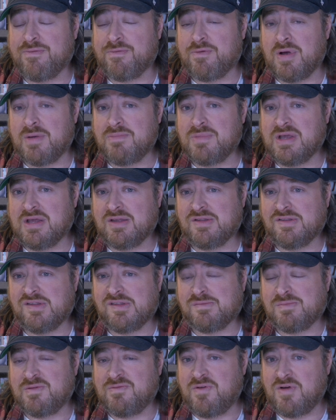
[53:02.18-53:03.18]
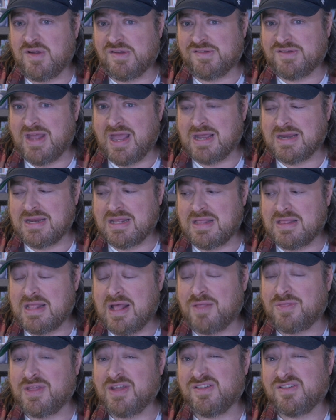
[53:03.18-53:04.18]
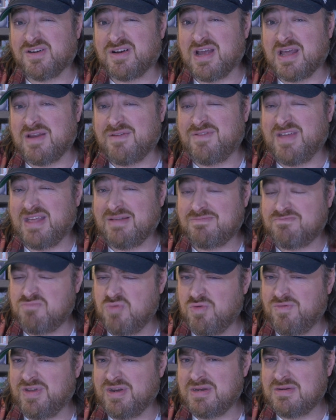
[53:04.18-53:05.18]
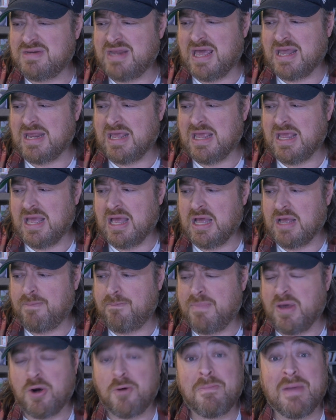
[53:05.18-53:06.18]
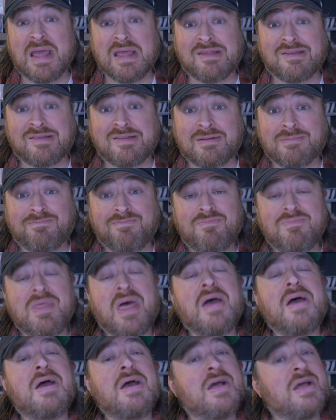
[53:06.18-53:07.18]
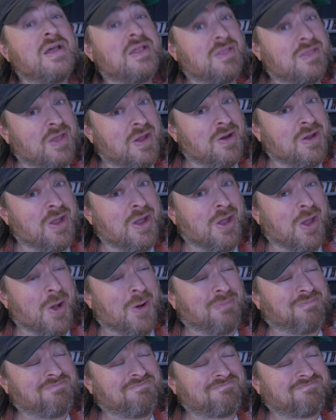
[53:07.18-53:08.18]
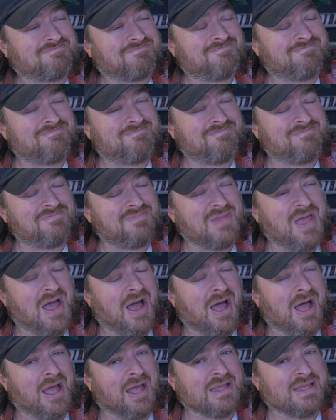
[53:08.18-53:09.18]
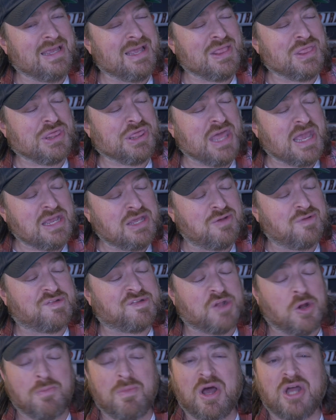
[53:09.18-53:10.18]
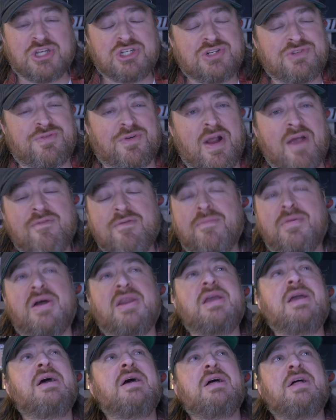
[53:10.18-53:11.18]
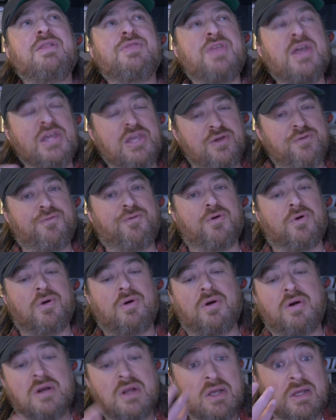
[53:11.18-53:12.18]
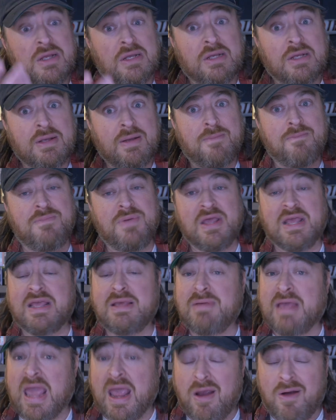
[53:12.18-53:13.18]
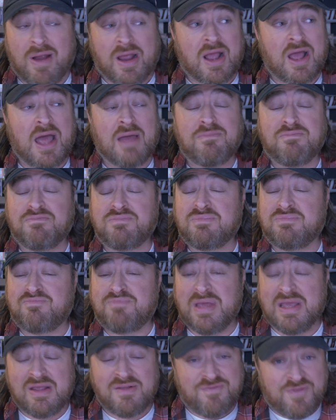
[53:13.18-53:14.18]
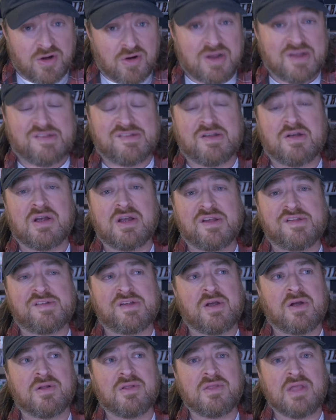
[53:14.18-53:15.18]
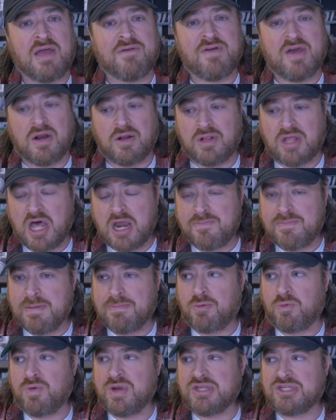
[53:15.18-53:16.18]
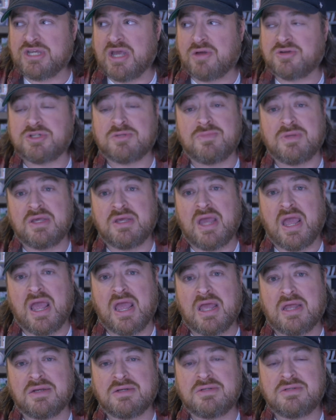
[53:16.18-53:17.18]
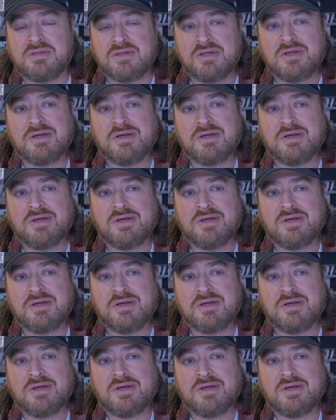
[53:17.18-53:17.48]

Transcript: front because it's been very stagnant and now things are kind of moving at a uh, better pace. There you go. Uh, again, thank you so much for everybody. Thank you for be caring. I'm being very serious here. I've had a lot of people reach out to me and